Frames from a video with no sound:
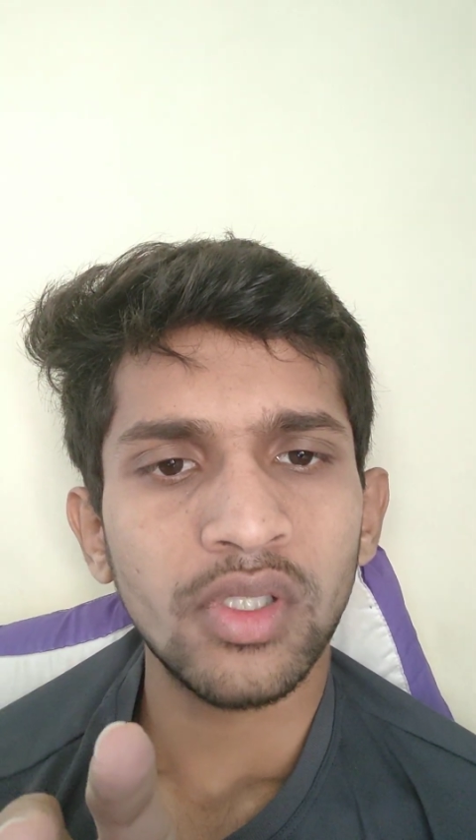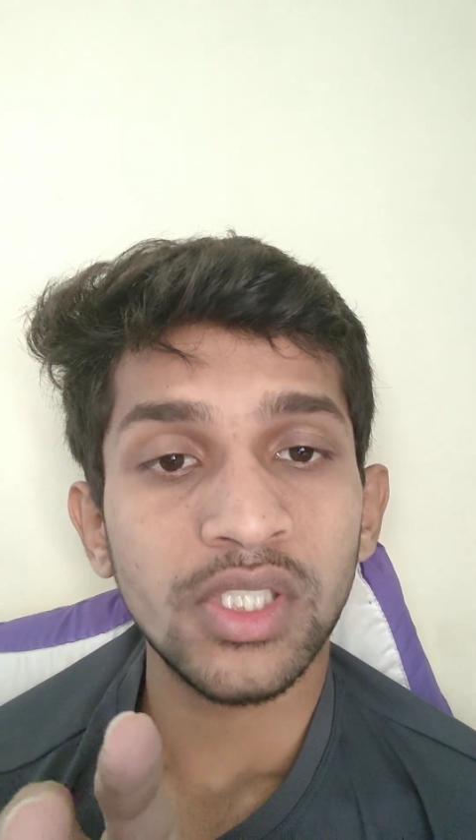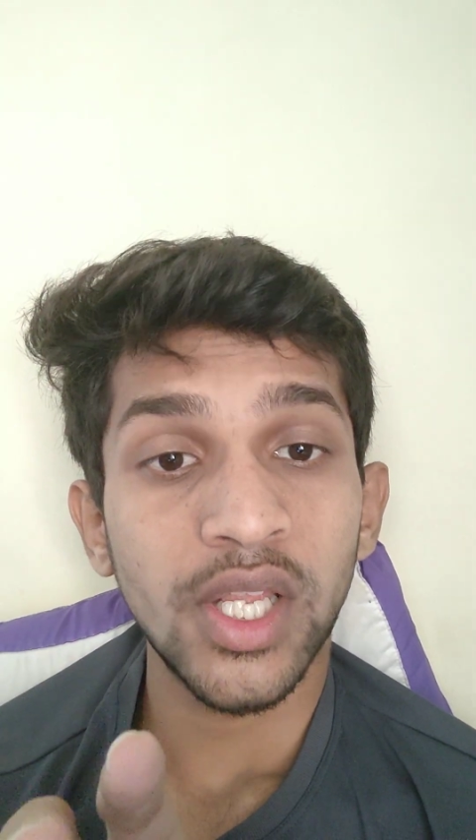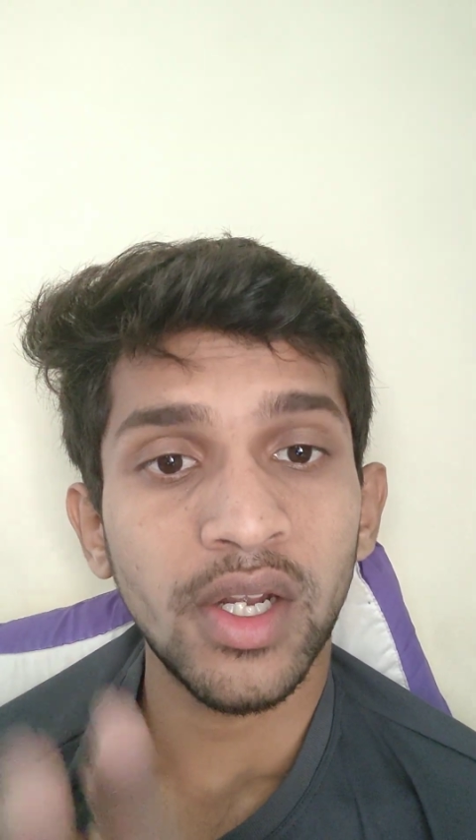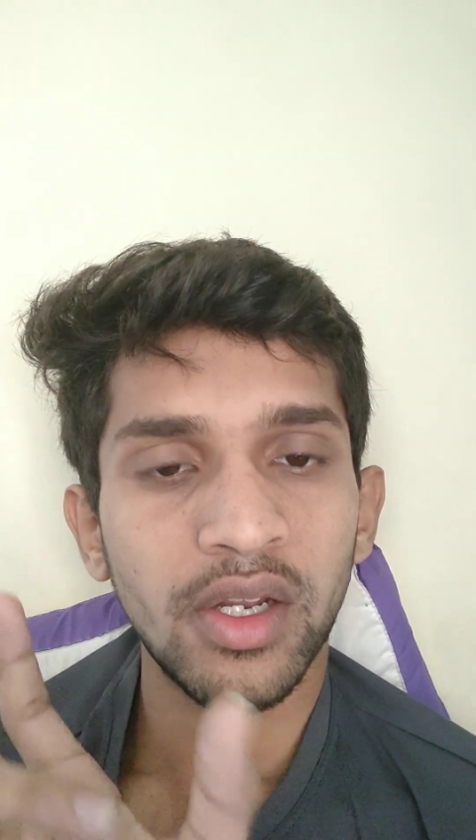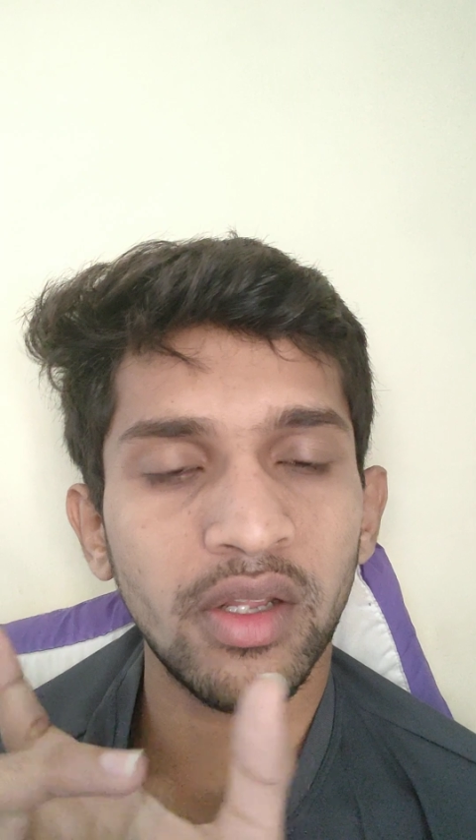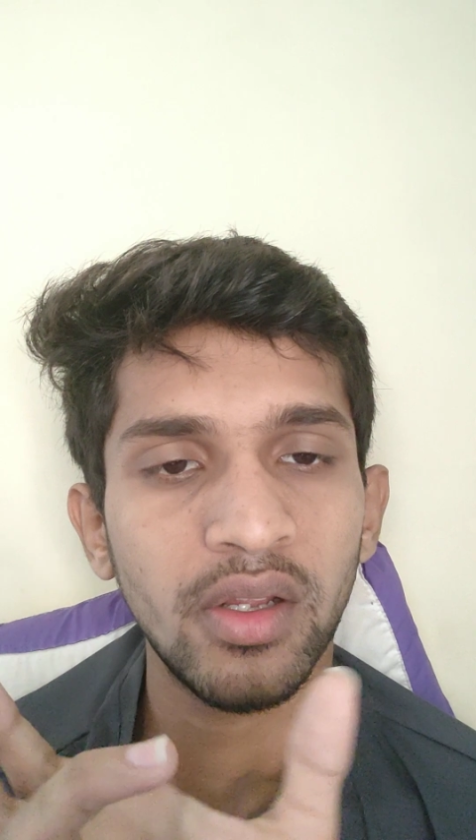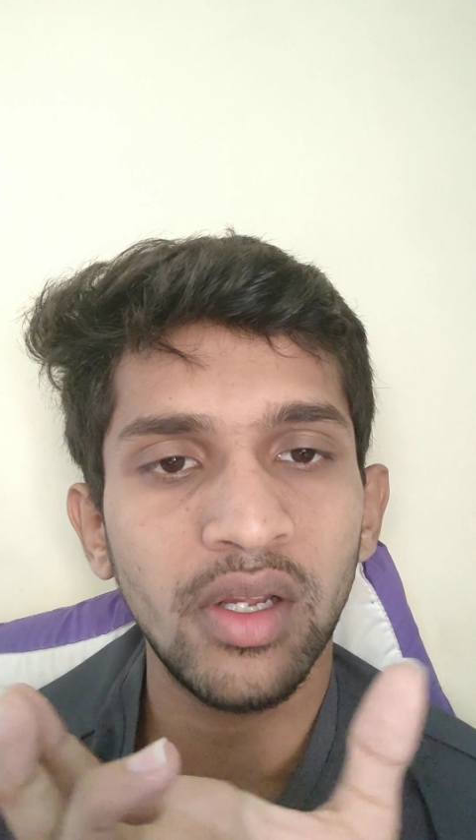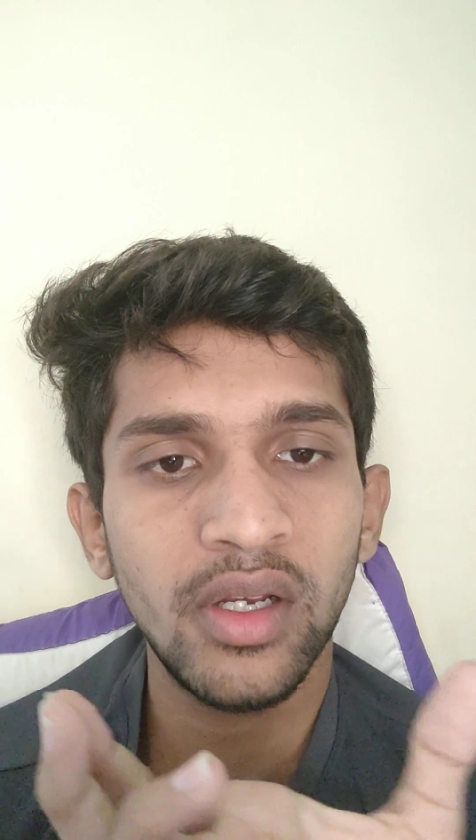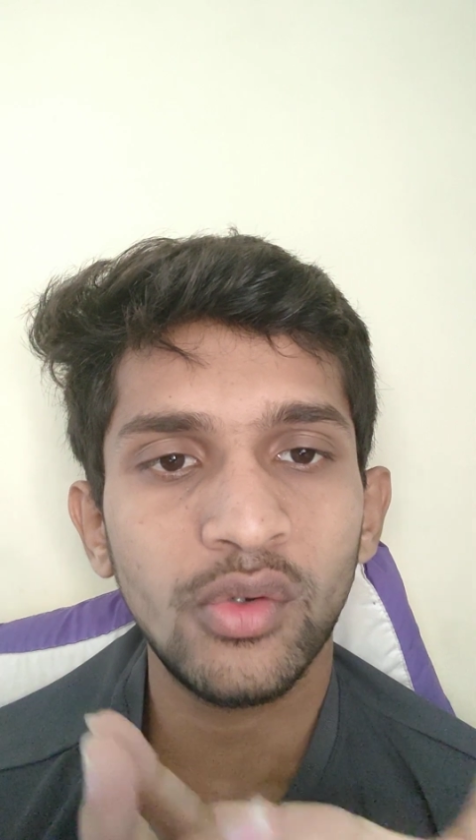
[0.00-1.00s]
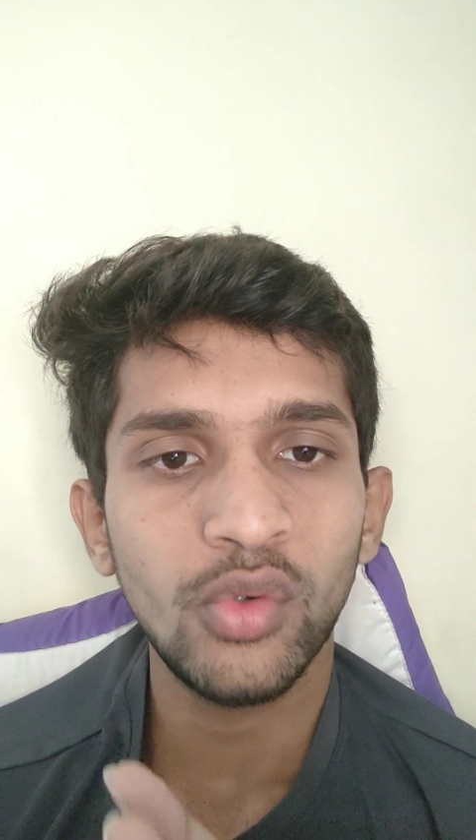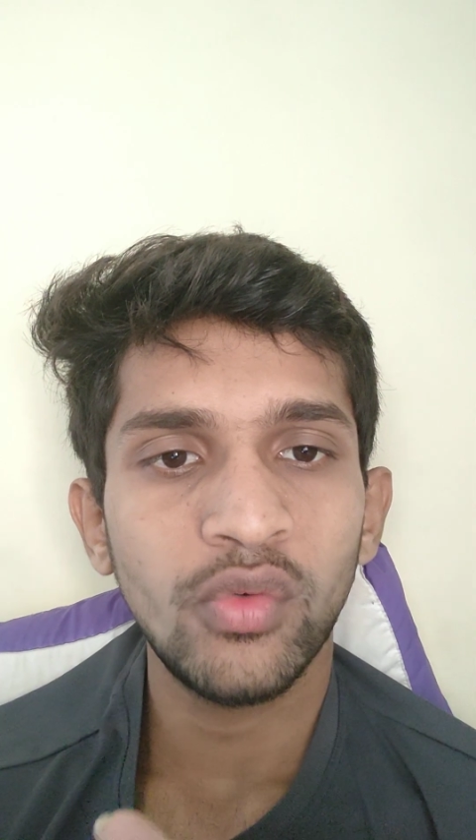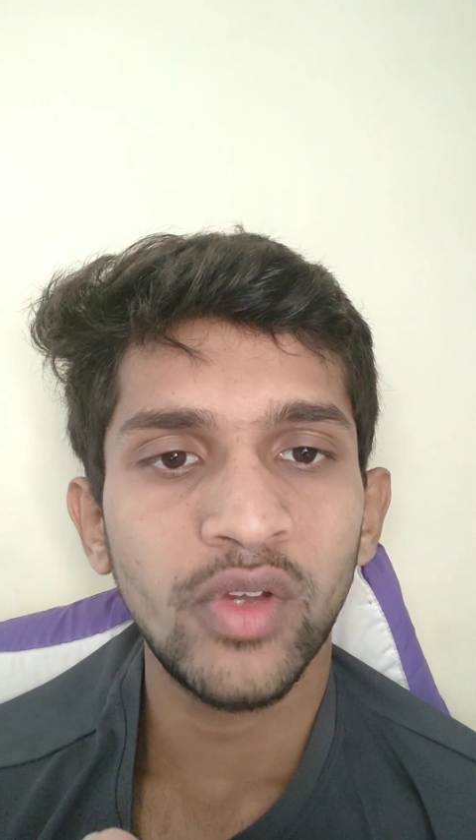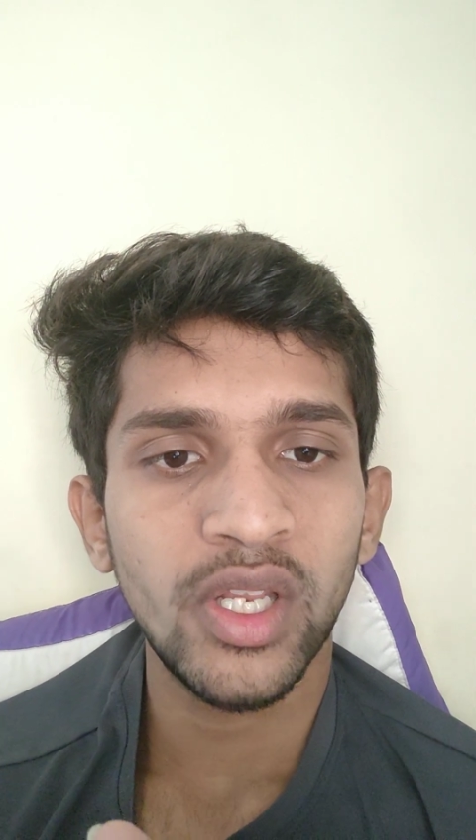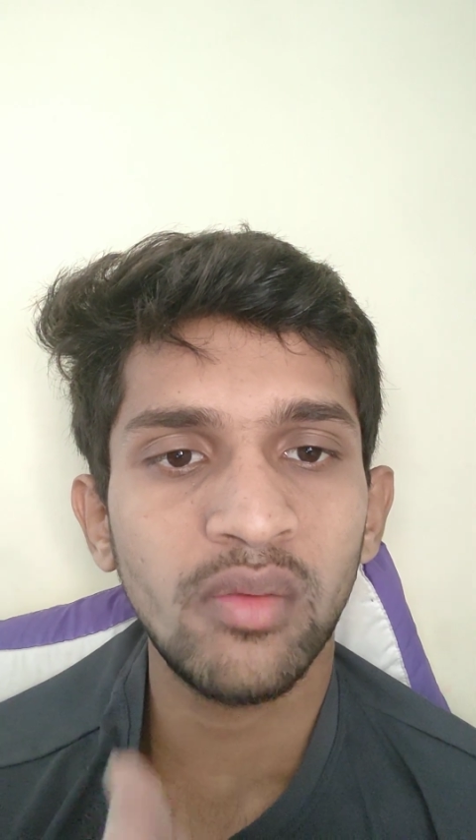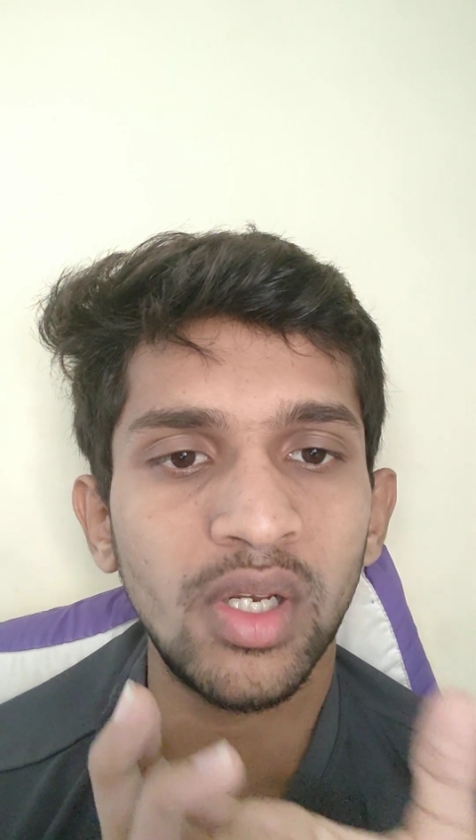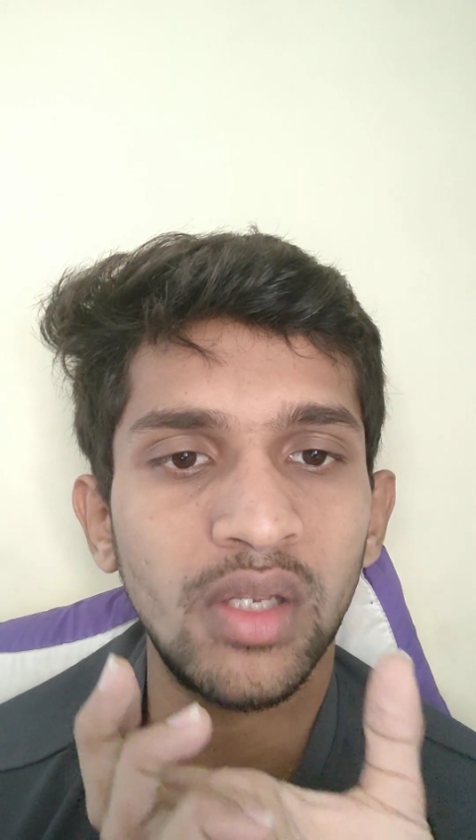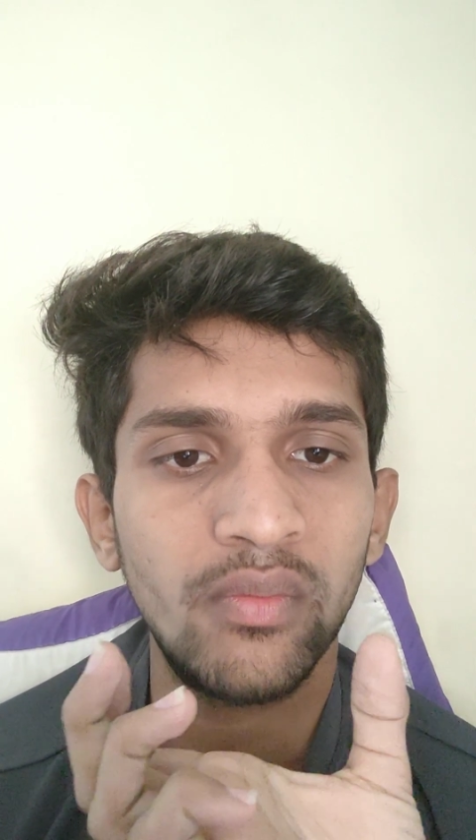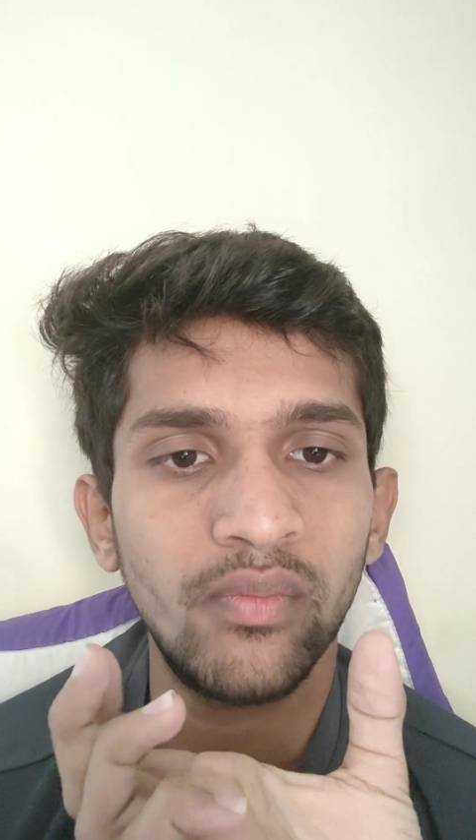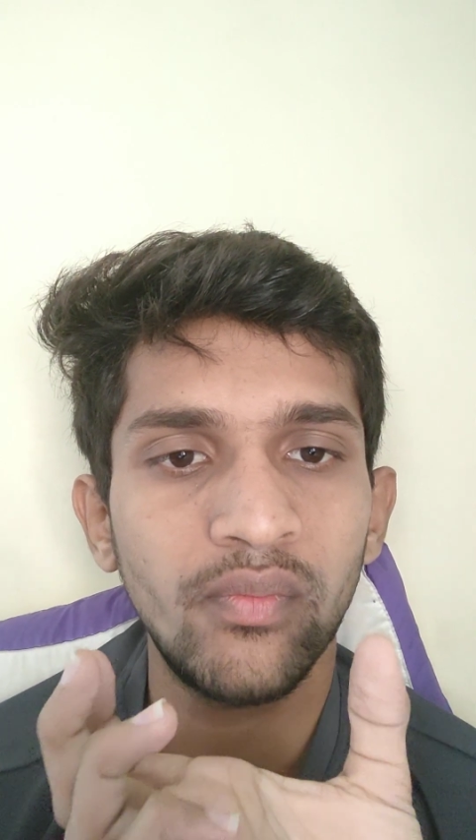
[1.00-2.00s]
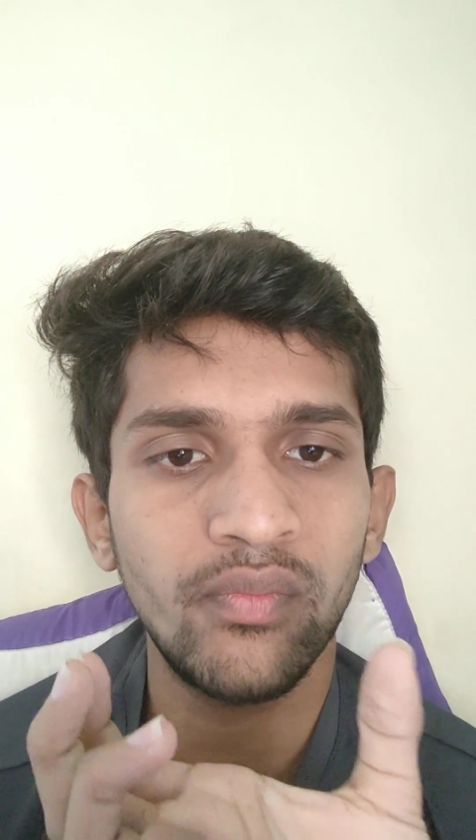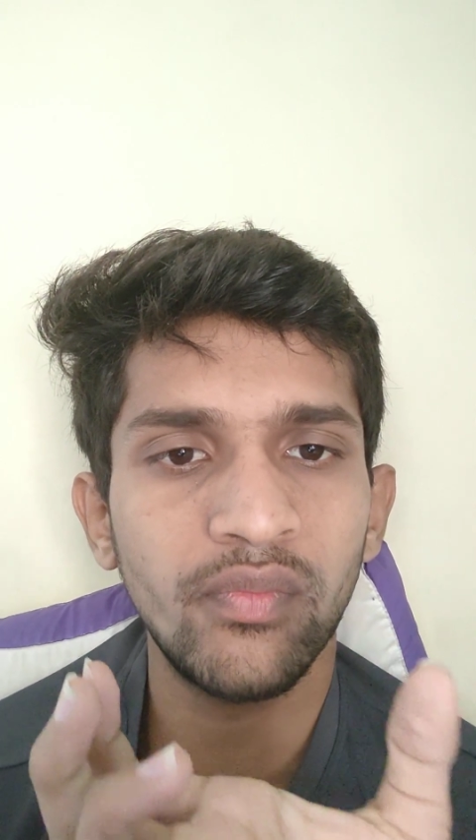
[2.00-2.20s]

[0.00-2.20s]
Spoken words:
set and to variable name.